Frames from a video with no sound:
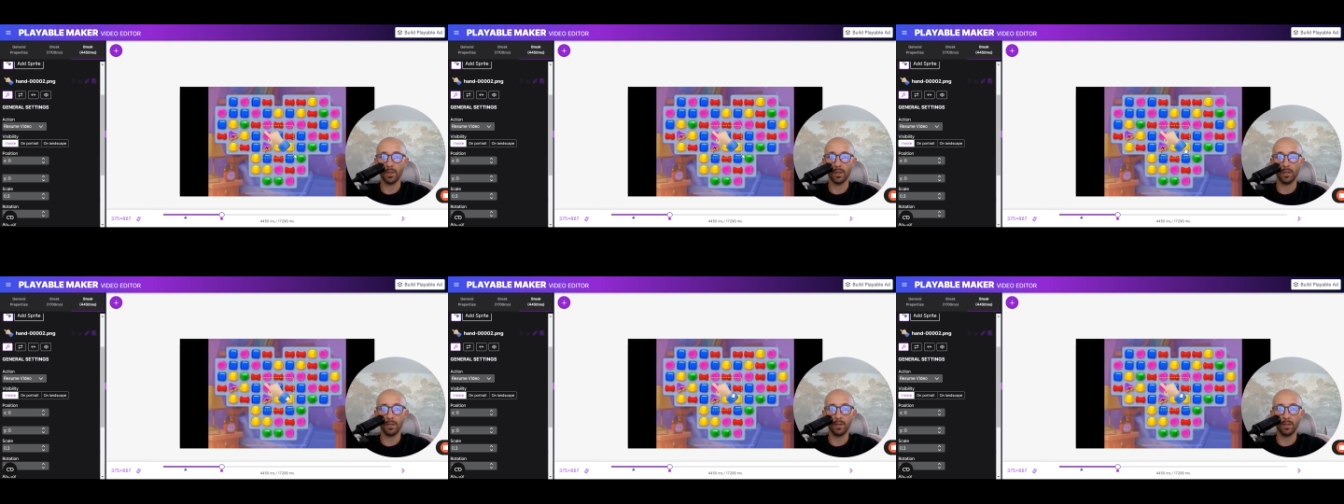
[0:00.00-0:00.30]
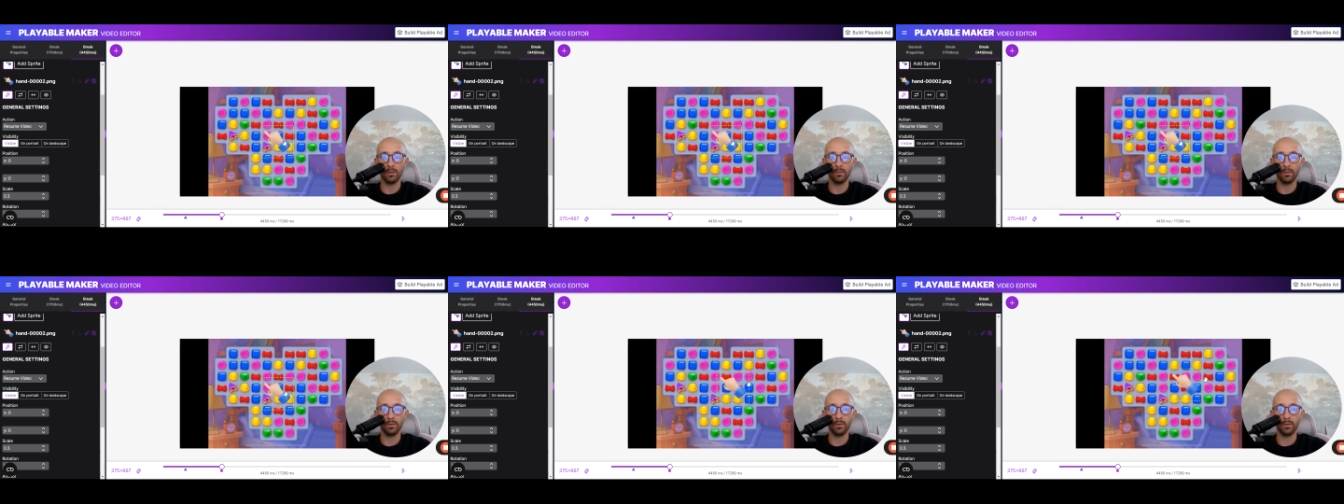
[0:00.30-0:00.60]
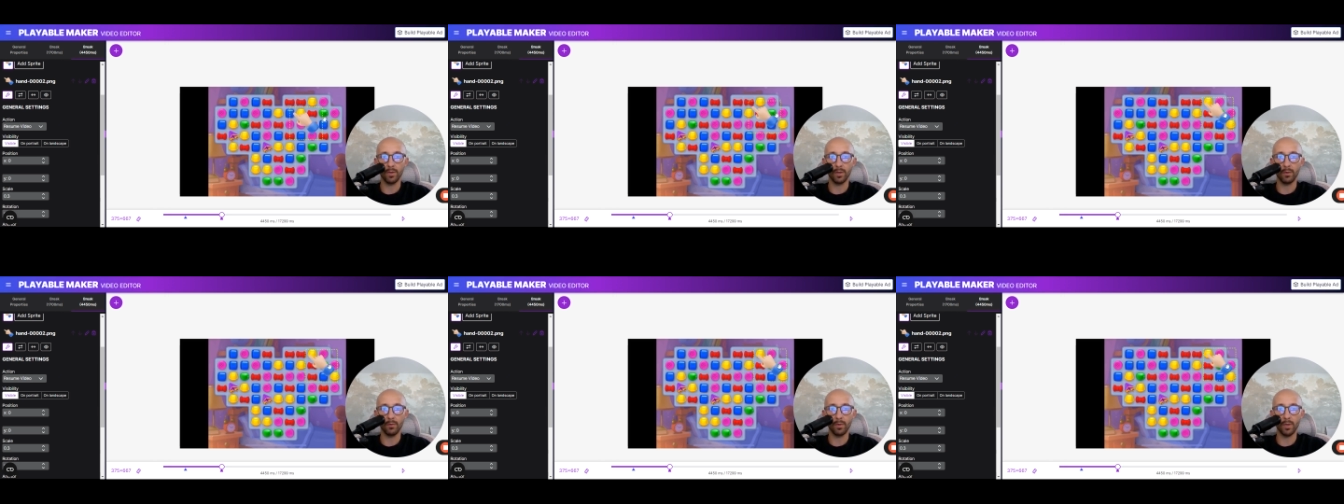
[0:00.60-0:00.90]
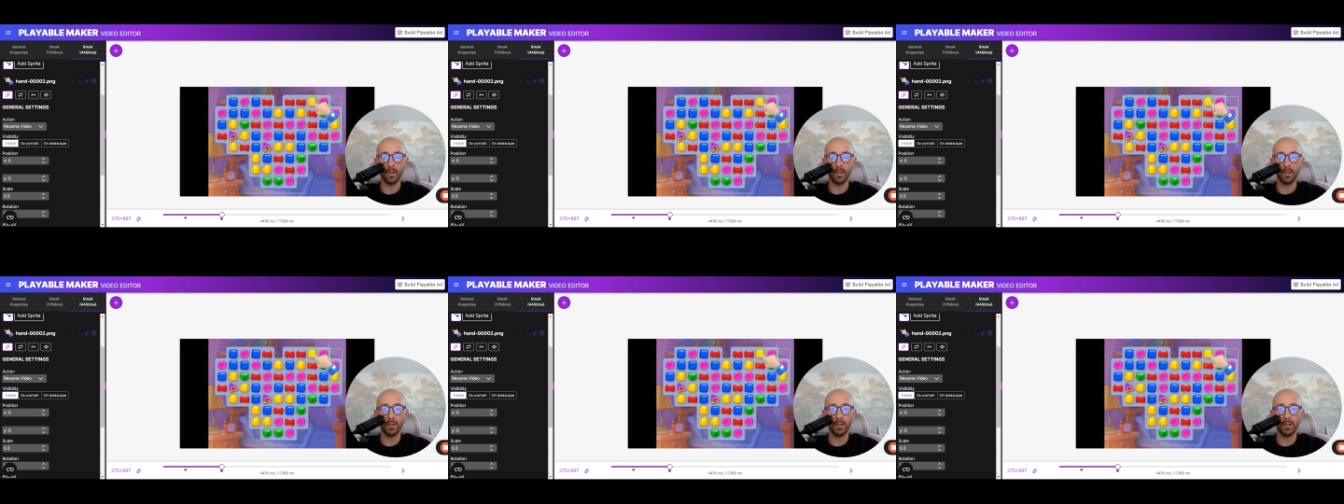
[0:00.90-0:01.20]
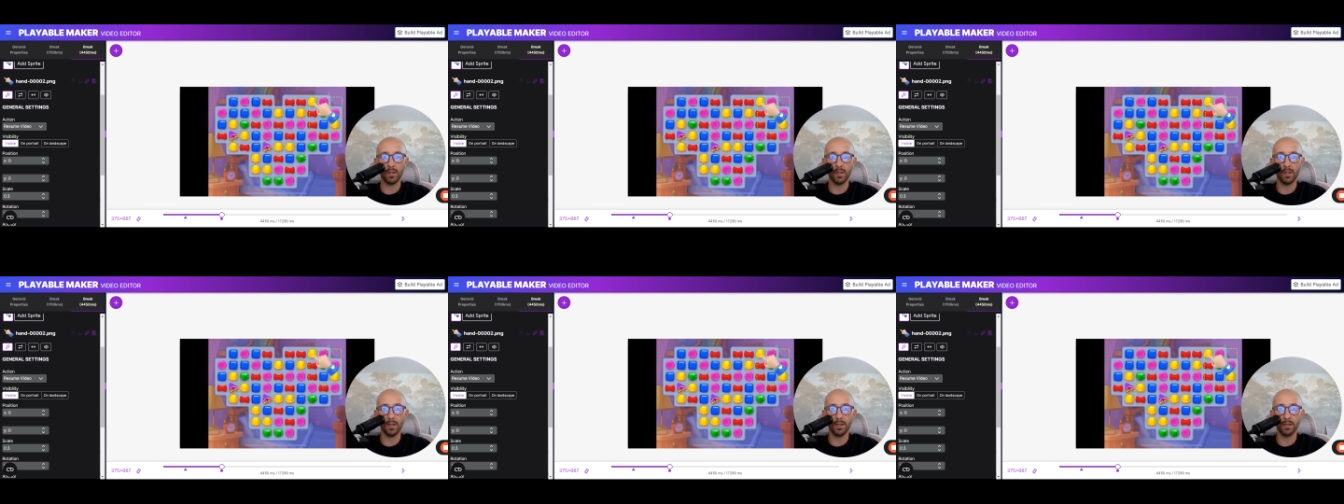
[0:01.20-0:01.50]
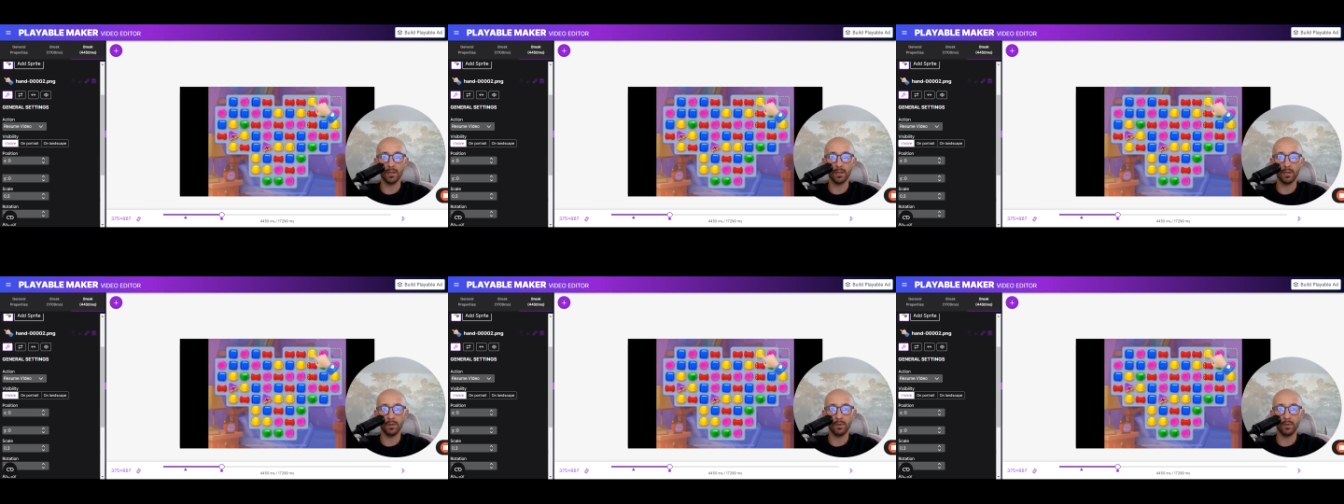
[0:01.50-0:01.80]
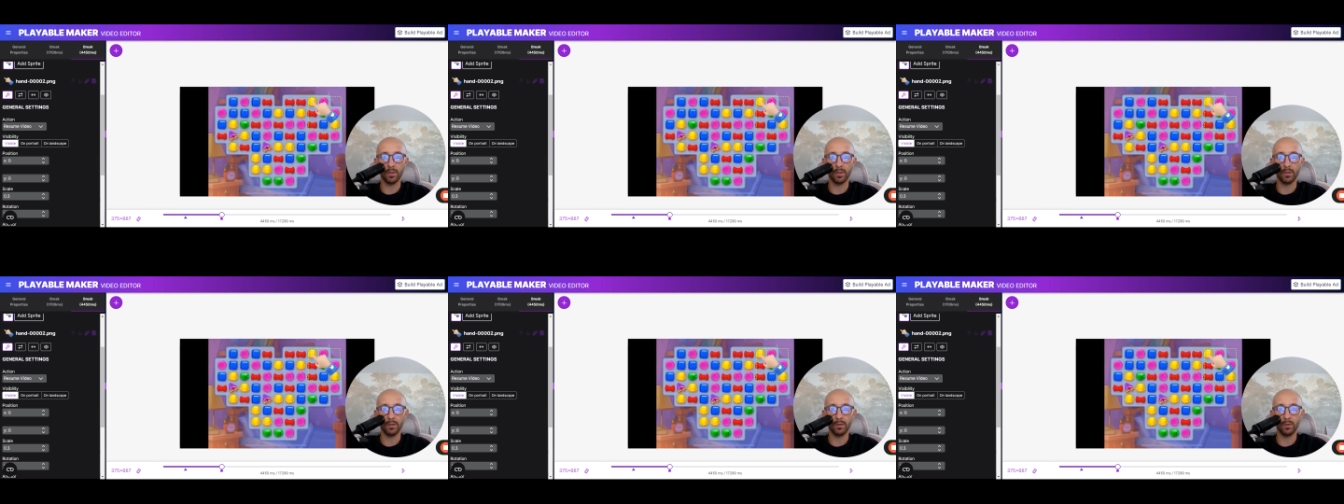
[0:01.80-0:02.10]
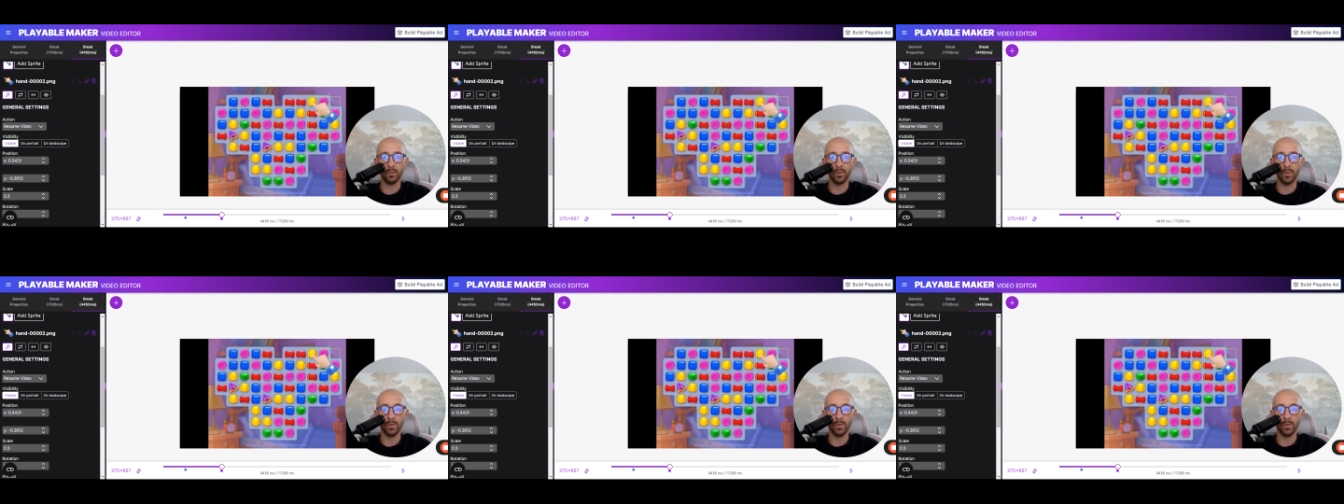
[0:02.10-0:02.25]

uh, everything ready and it's going to